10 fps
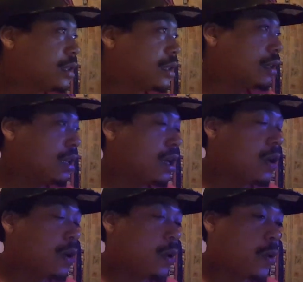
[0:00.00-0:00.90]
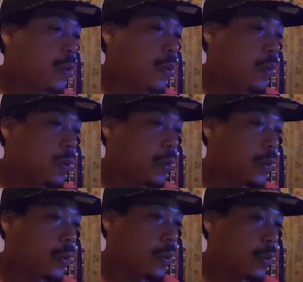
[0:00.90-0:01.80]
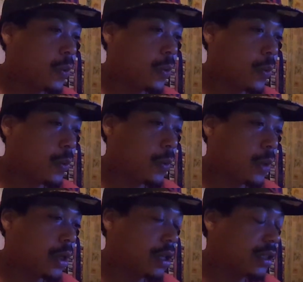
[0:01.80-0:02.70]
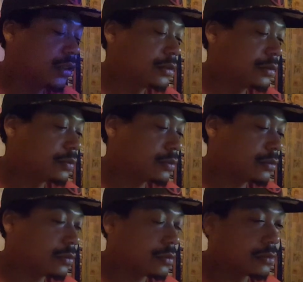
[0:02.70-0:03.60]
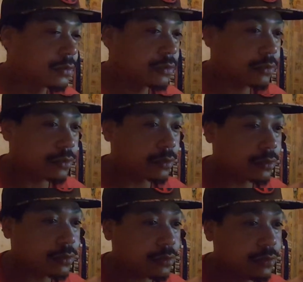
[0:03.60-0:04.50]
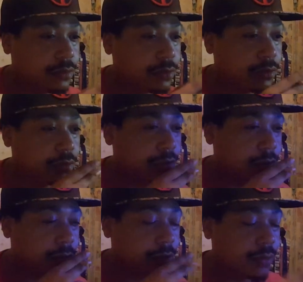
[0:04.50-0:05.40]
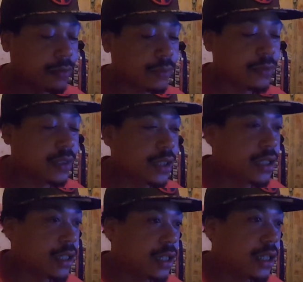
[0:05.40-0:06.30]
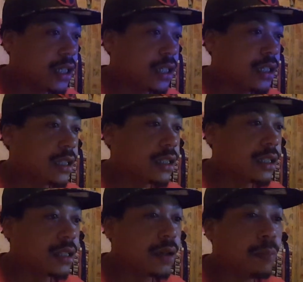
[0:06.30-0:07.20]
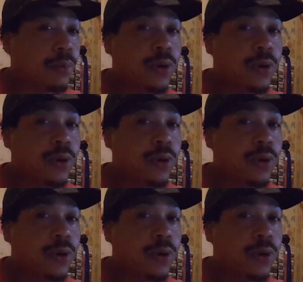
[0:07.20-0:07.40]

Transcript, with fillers: That video was not was not me attacking Mr. Money AD or his girl.